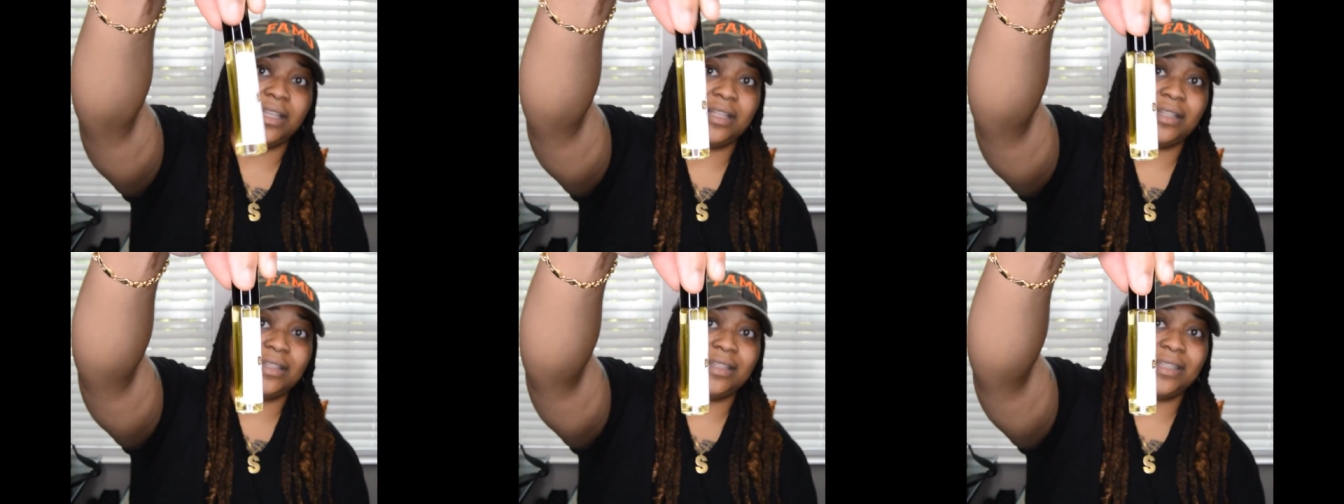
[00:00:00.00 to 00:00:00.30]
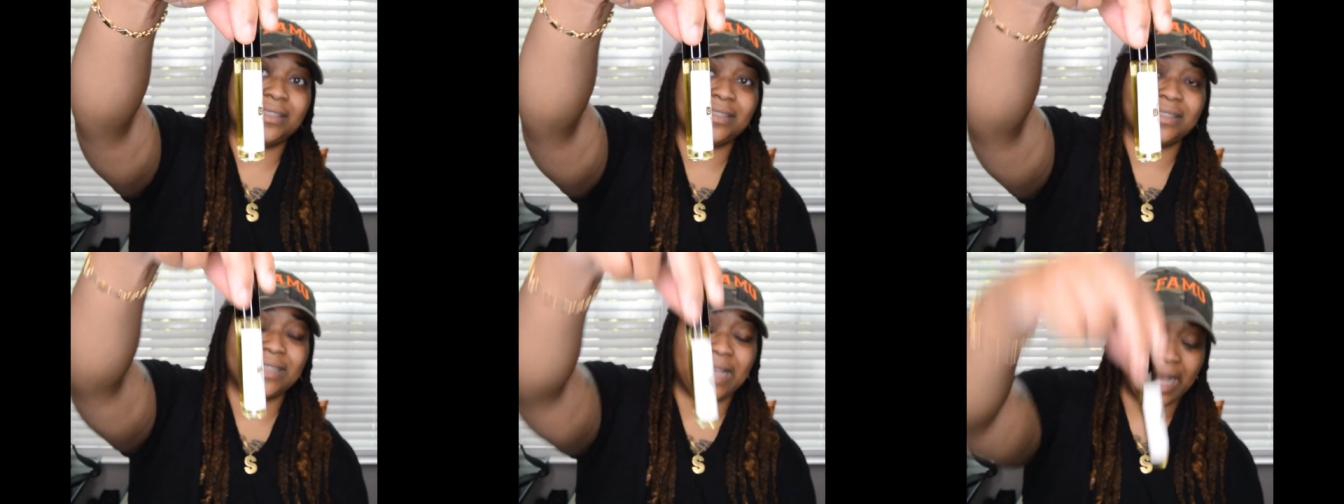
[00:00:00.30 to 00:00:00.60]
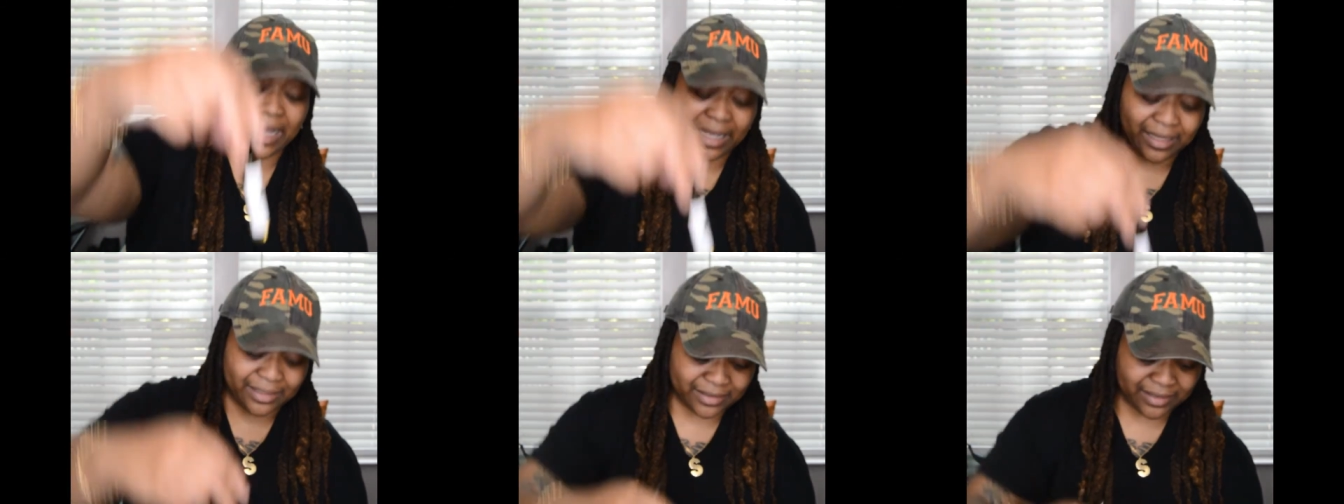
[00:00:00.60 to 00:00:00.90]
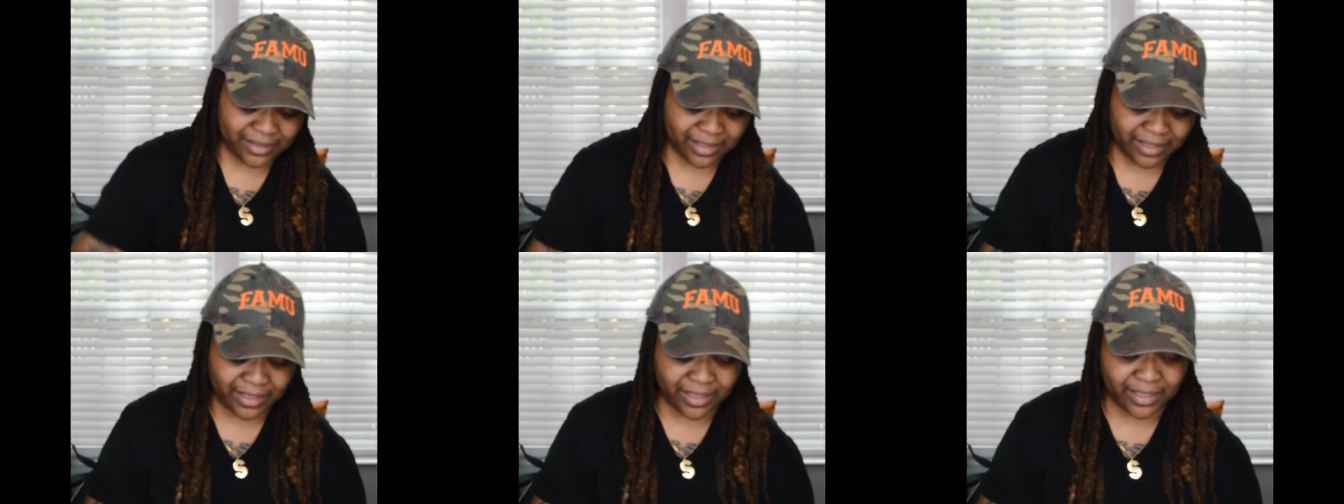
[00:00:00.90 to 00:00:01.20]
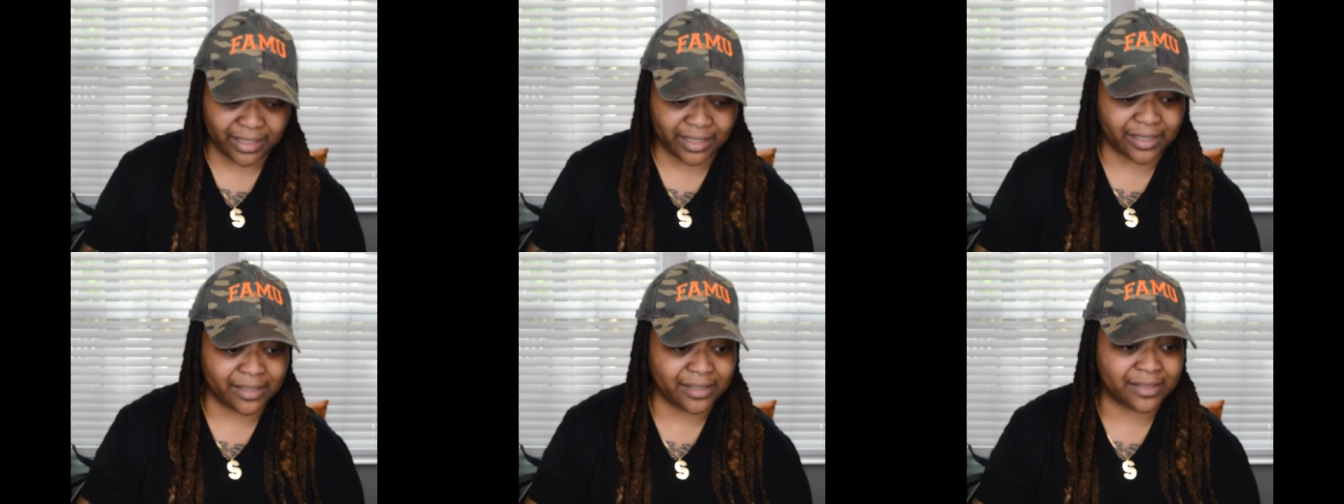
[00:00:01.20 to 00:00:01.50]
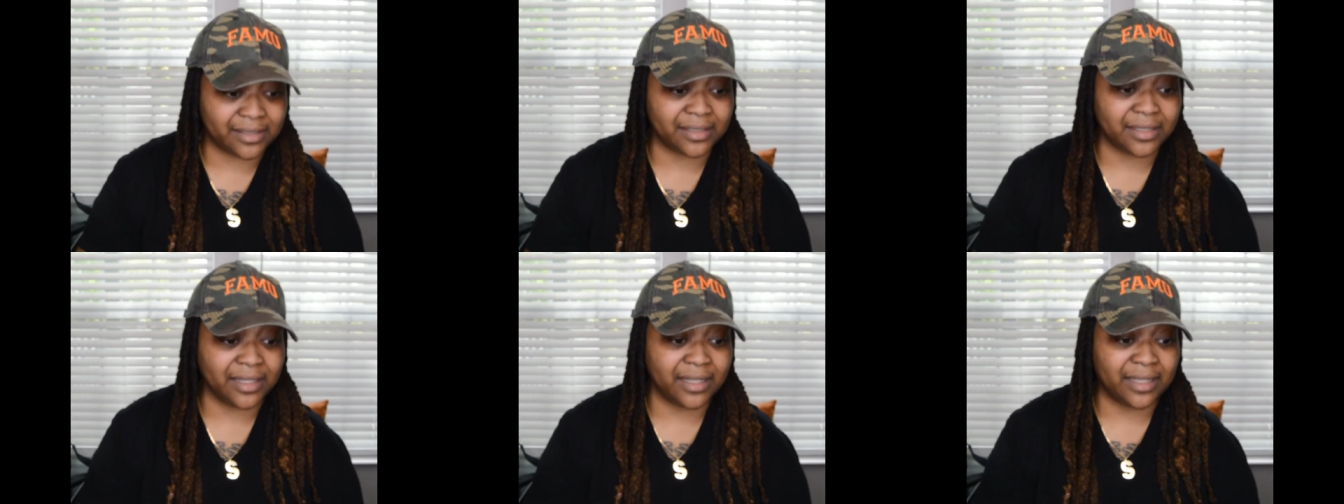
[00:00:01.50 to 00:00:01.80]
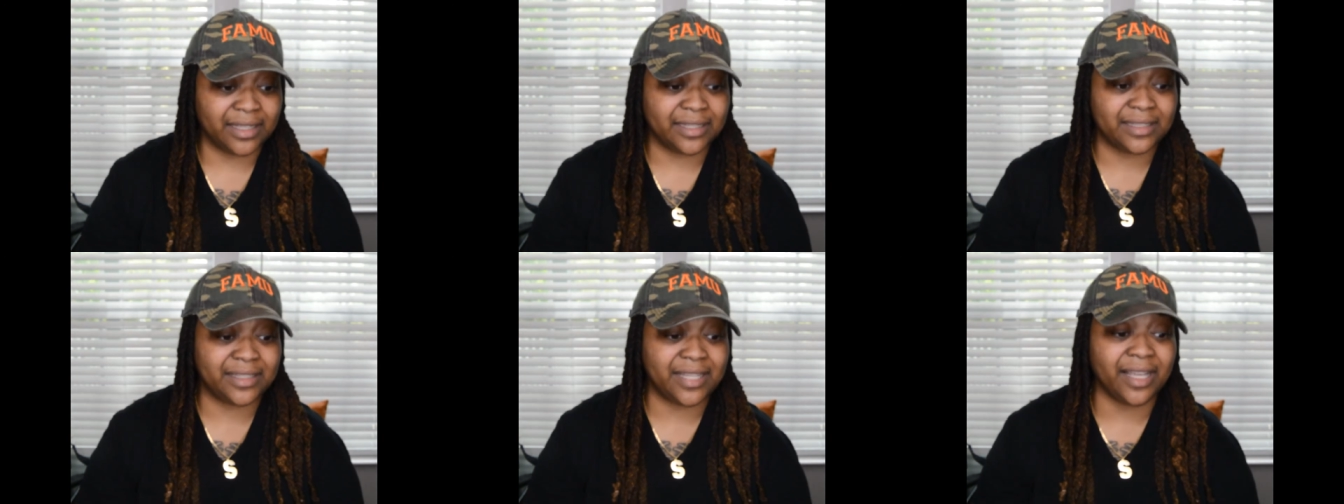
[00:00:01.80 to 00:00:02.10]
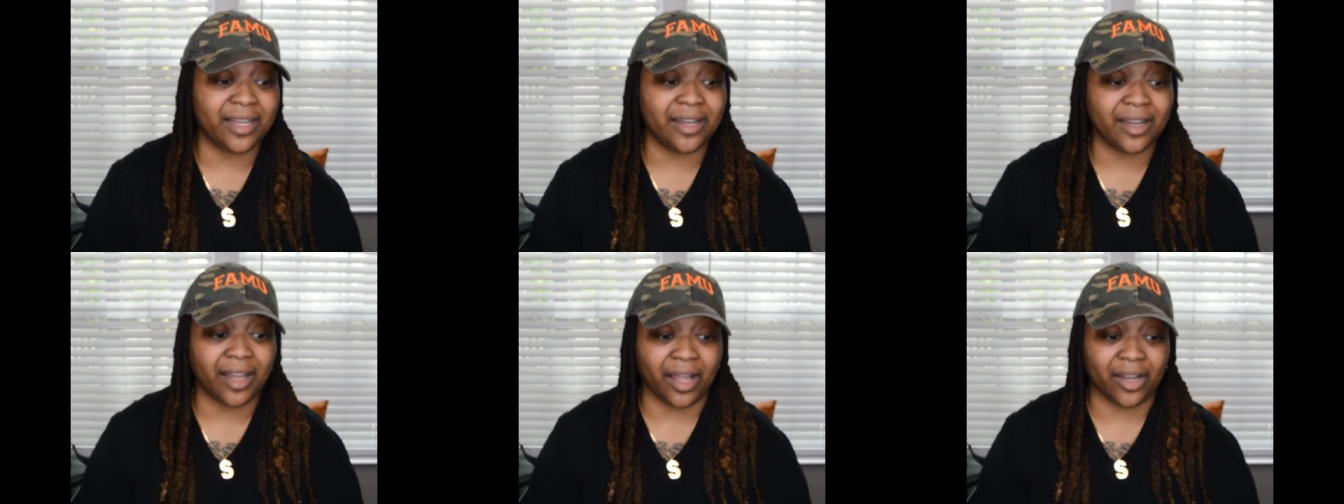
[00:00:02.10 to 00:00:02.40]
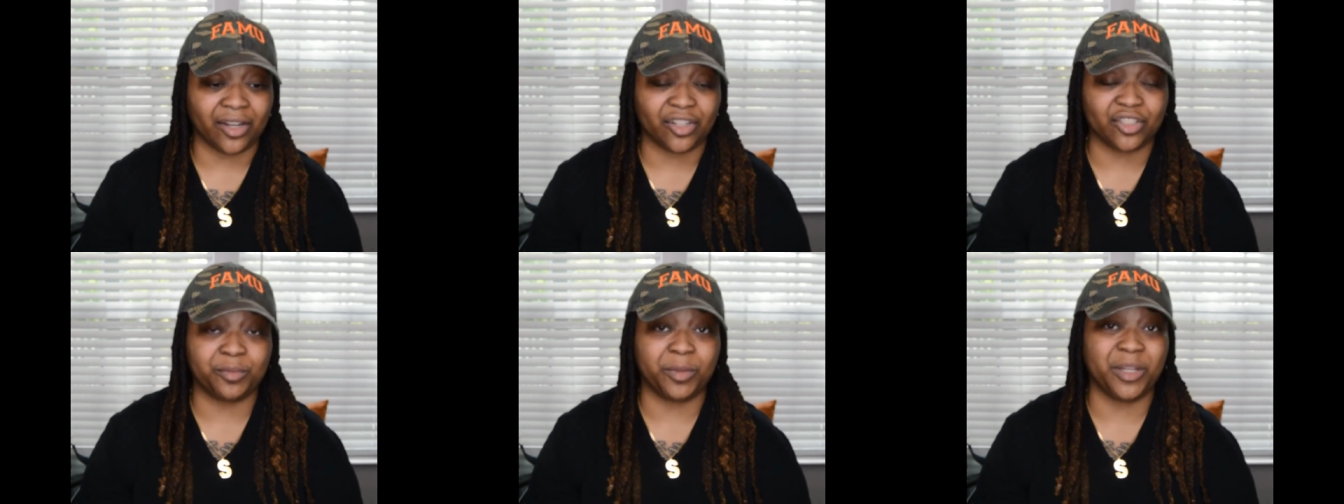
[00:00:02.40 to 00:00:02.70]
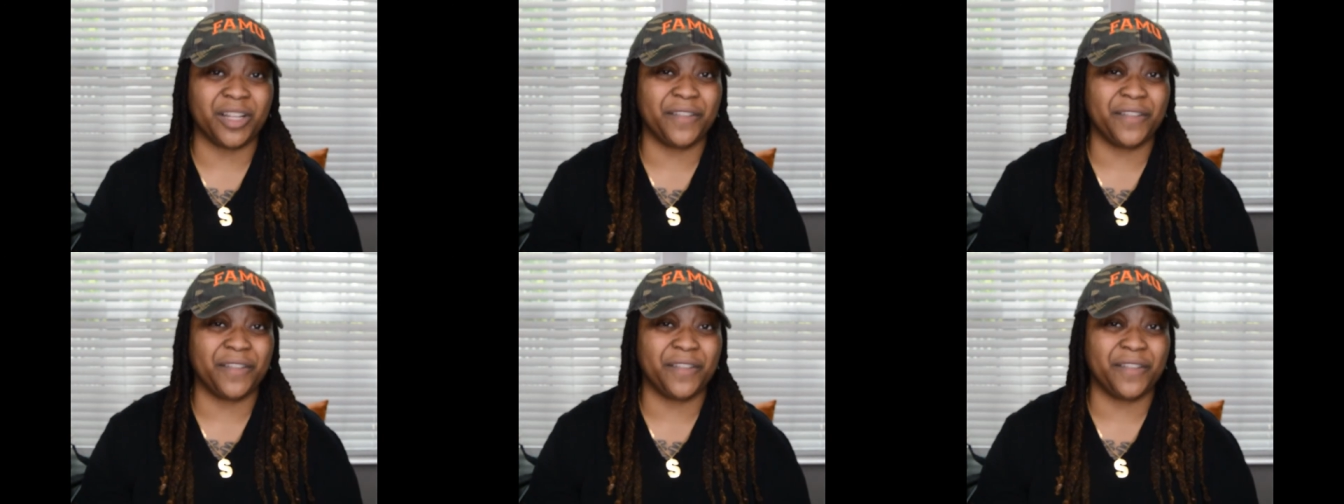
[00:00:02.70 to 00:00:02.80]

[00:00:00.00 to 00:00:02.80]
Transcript: this size is $10,